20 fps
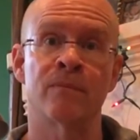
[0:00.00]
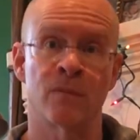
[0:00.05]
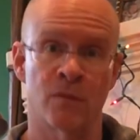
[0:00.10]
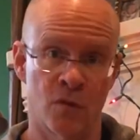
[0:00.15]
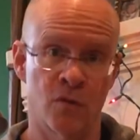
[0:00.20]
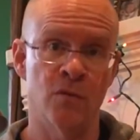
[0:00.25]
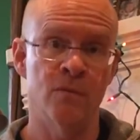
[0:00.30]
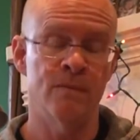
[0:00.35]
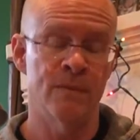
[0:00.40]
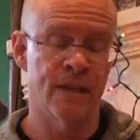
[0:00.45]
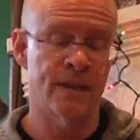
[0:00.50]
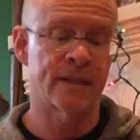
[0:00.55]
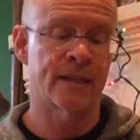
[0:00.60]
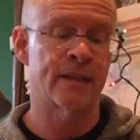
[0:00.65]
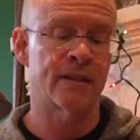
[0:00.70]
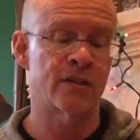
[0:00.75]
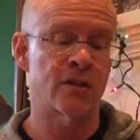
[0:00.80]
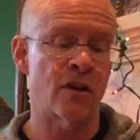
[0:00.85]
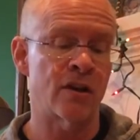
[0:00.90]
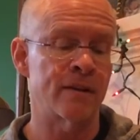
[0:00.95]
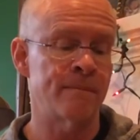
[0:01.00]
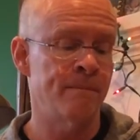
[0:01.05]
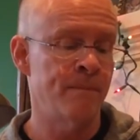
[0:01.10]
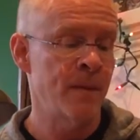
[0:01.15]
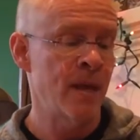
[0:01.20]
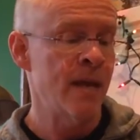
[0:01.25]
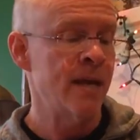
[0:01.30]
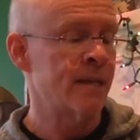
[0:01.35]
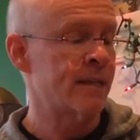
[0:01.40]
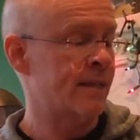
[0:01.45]
Cool. Let's get started.
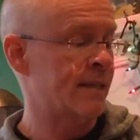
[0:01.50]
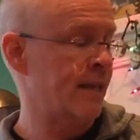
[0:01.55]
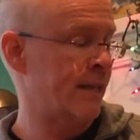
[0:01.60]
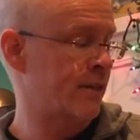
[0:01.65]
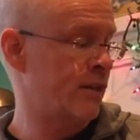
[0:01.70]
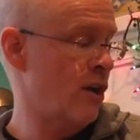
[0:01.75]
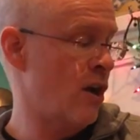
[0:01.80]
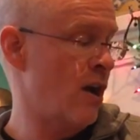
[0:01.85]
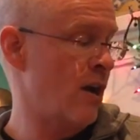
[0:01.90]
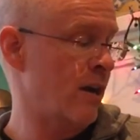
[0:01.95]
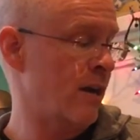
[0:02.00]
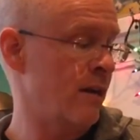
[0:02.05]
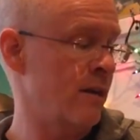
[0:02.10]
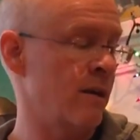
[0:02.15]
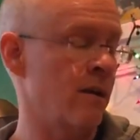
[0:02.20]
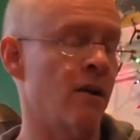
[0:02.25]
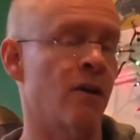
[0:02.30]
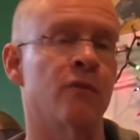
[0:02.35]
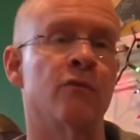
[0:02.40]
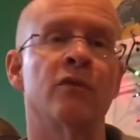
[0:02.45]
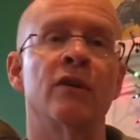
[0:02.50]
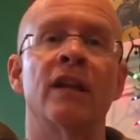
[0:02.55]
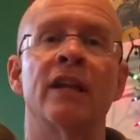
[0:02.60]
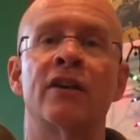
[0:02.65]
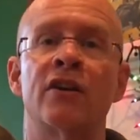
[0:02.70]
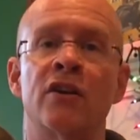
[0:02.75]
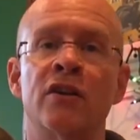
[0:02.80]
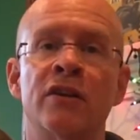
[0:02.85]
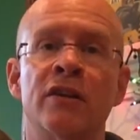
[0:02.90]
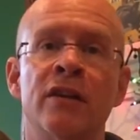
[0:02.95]
Stick Dog, a really
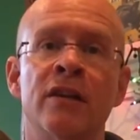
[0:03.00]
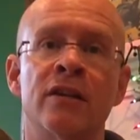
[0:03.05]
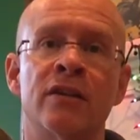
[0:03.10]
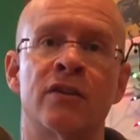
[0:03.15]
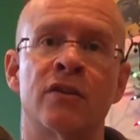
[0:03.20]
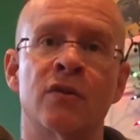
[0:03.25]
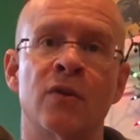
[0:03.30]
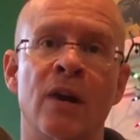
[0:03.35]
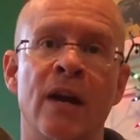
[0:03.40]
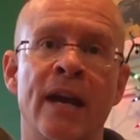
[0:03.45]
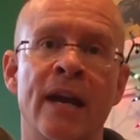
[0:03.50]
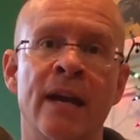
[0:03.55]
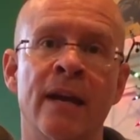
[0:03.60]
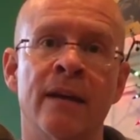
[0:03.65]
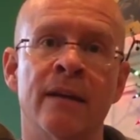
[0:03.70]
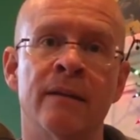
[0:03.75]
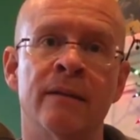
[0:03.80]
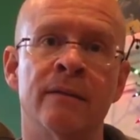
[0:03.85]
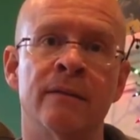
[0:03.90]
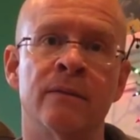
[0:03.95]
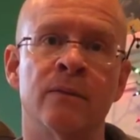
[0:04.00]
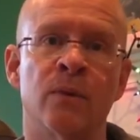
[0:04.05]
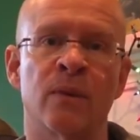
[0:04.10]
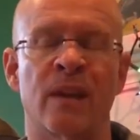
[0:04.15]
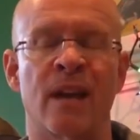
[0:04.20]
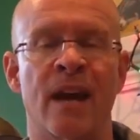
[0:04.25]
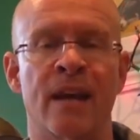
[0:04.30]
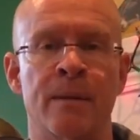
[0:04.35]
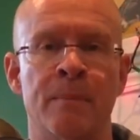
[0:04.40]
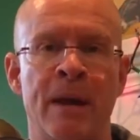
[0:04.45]
good story with
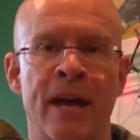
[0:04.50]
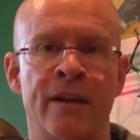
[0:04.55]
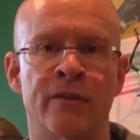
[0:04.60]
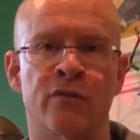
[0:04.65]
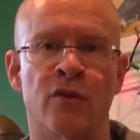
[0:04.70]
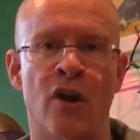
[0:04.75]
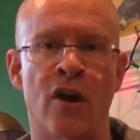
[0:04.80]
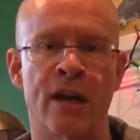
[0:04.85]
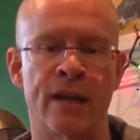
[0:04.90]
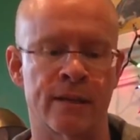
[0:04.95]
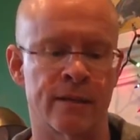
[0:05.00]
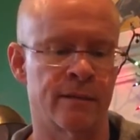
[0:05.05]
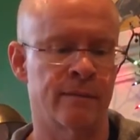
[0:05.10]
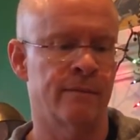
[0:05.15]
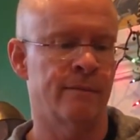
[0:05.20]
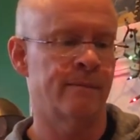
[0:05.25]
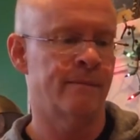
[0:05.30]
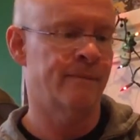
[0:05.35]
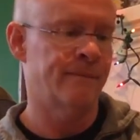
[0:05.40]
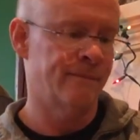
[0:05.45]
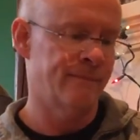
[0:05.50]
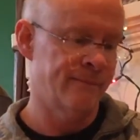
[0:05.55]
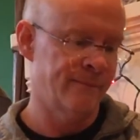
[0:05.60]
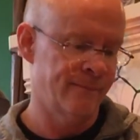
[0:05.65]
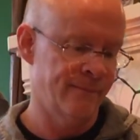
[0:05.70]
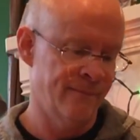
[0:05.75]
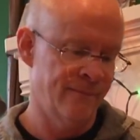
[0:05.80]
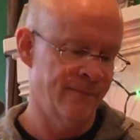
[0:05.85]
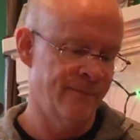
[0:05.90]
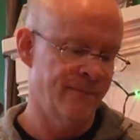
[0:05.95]
kind of bad drawings,
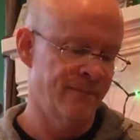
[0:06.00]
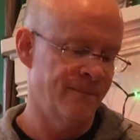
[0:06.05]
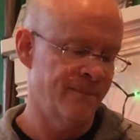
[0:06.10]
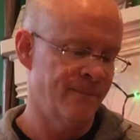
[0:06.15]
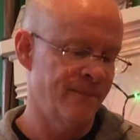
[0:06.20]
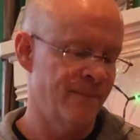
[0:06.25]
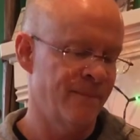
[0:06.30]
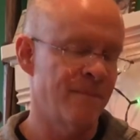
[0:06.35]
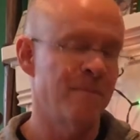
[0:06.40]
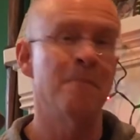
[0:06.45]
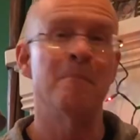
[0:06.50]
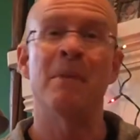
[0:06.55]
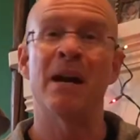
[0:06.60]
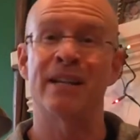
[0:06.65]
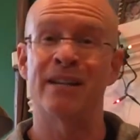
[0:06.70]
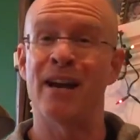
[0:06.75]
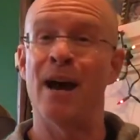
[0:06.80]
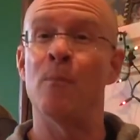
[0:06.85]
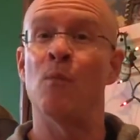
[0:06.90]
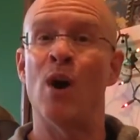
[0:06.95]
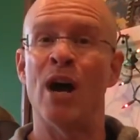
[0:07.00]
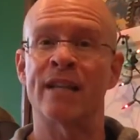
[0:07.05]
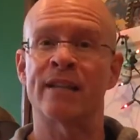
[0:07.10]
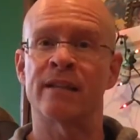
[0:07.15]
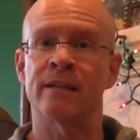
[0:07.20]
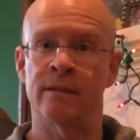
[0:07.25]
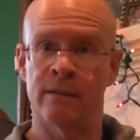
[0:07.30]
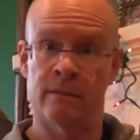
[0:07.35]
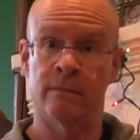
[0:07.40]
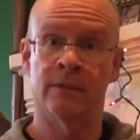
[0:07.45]
by Tom Watson.